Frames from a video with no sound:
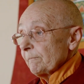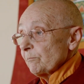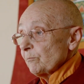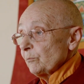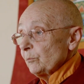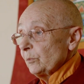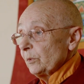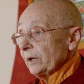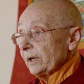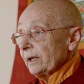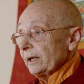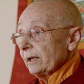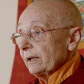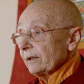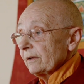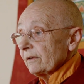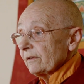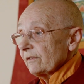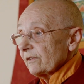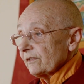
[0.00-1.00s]

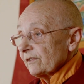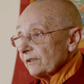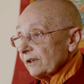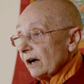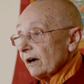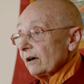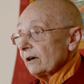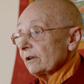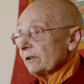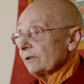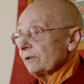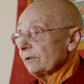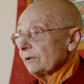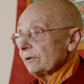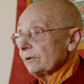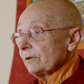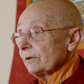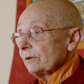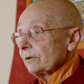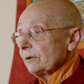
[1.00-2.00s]
we start
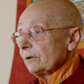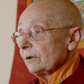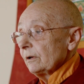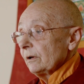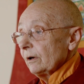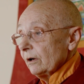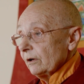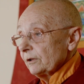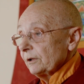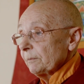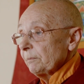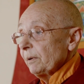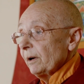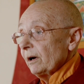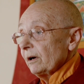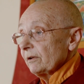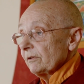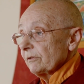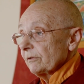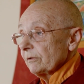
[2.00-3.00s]
on the
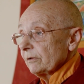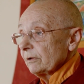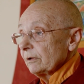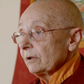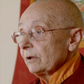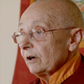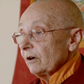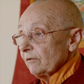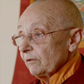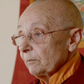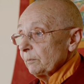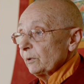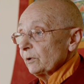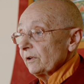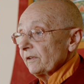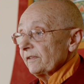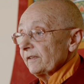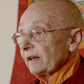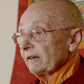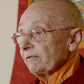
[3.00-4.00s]
path of a
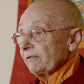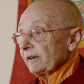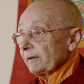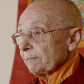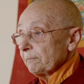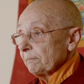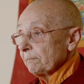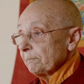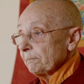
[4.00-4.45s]
bodhisattva.